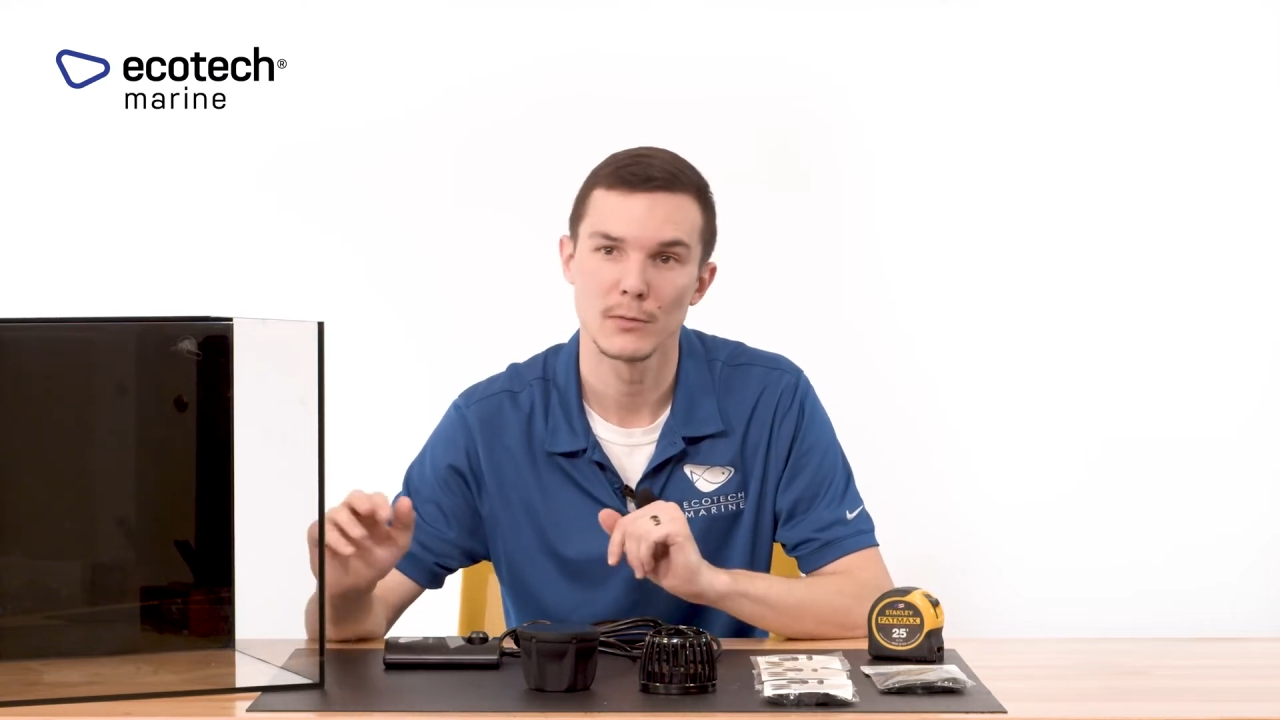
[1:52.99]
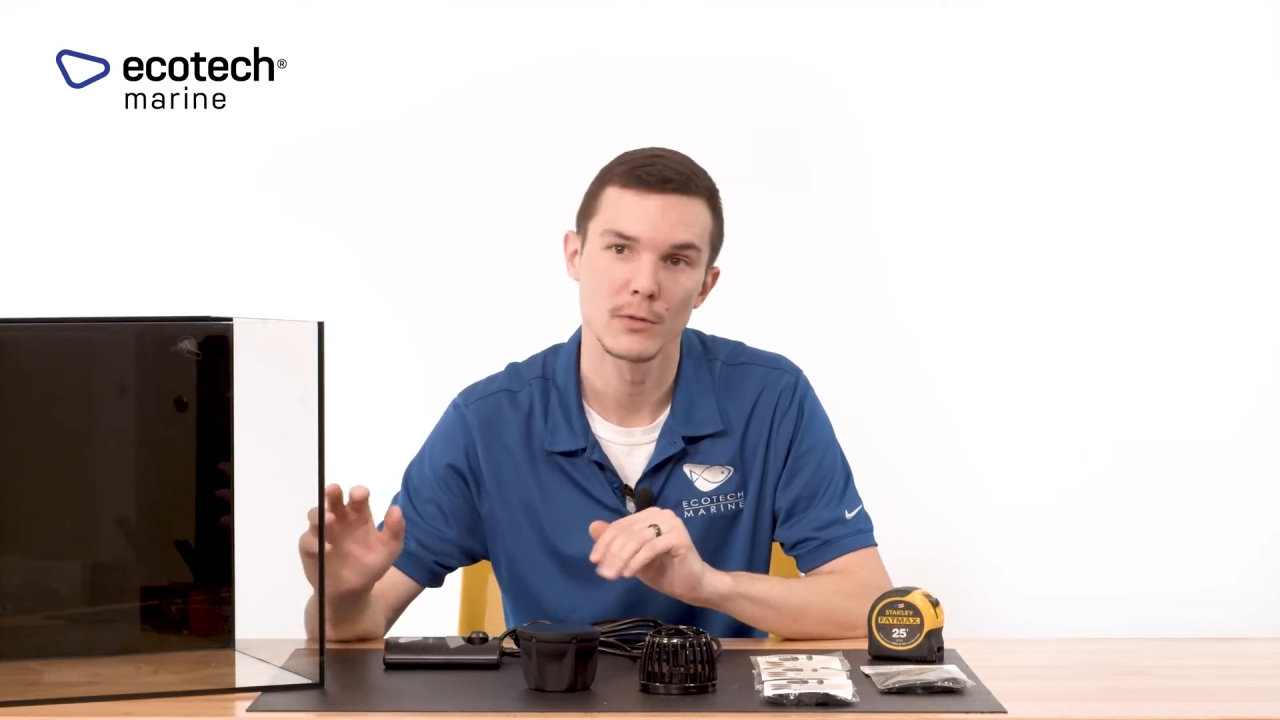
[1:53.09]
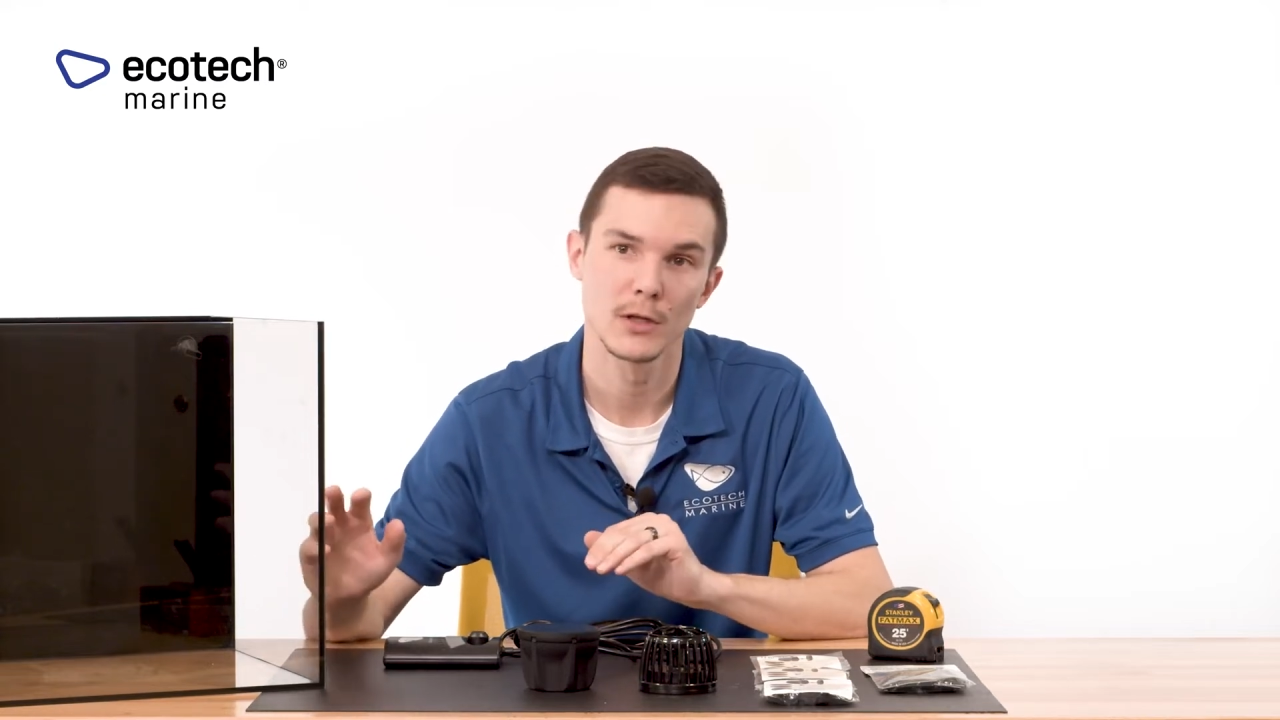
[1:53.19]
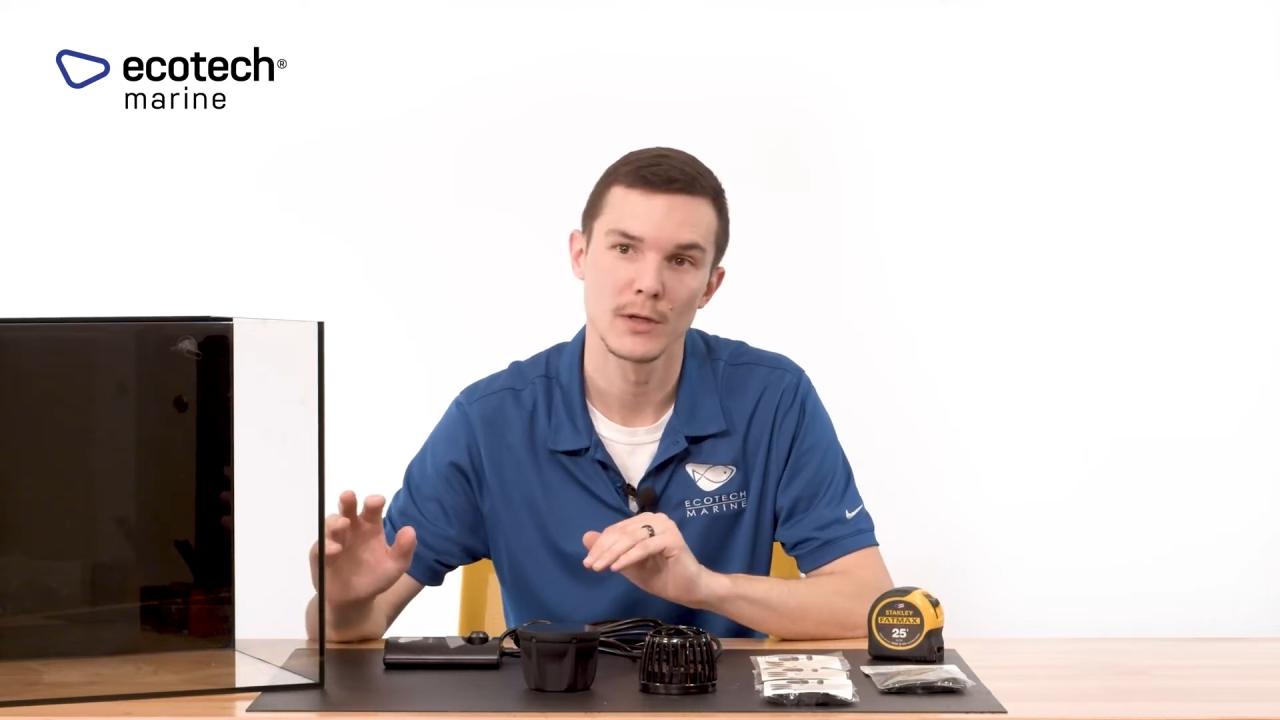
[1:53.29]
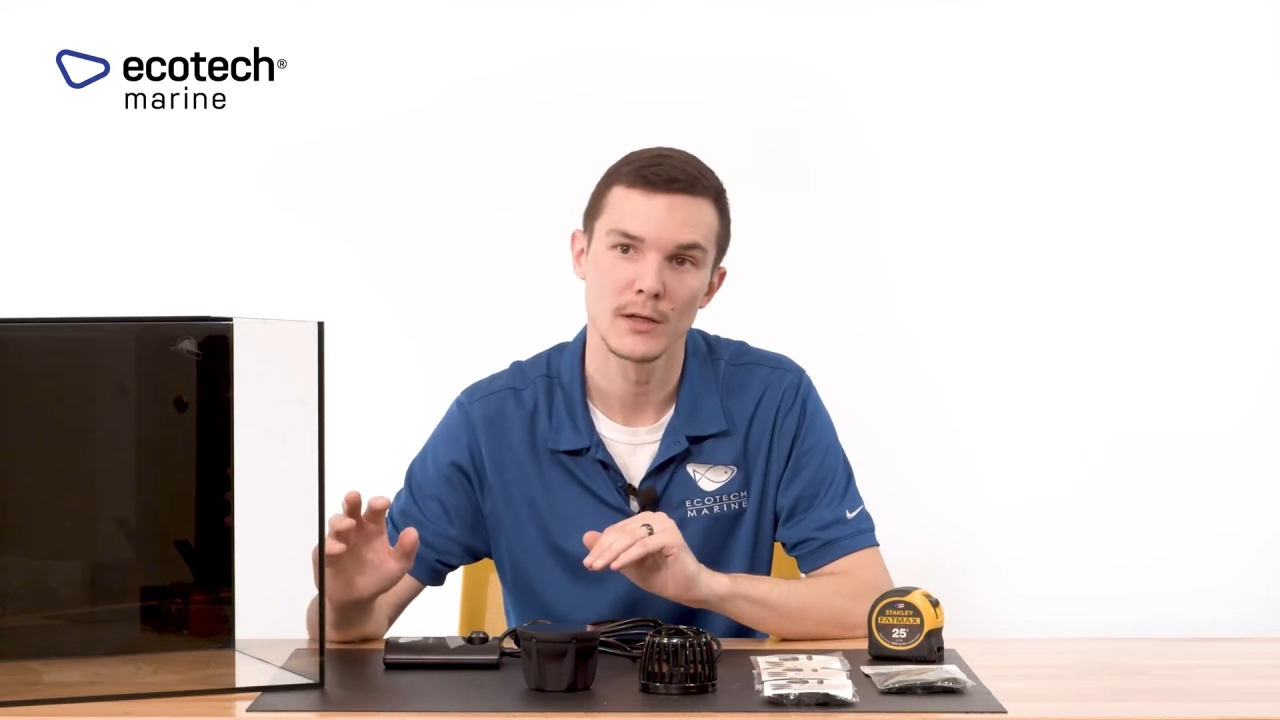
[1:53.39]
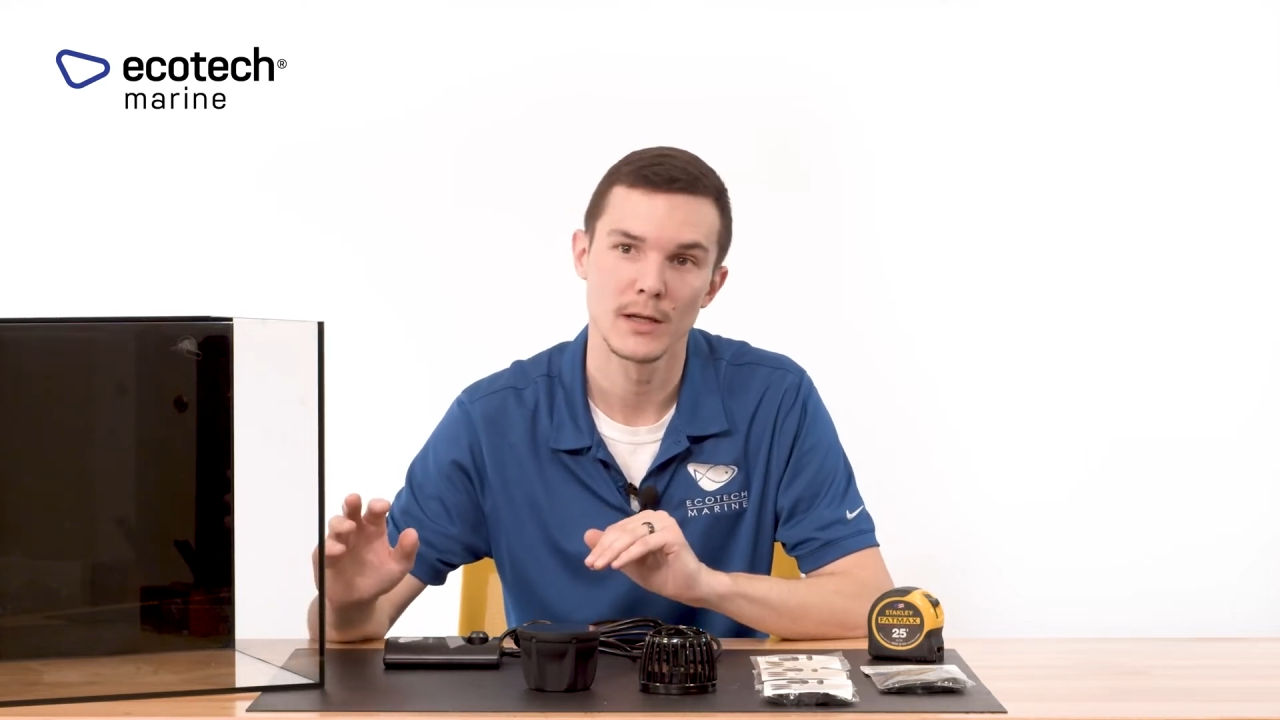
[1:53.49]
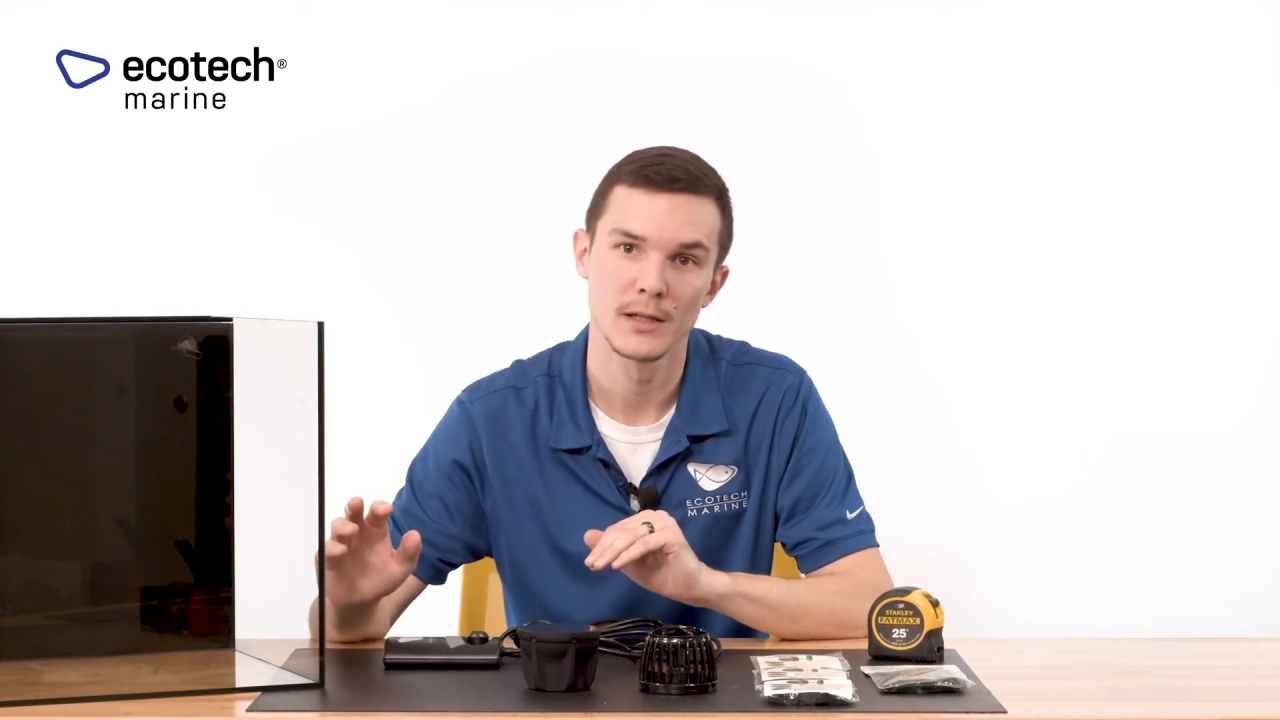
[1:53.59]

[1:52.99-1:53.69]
or blowing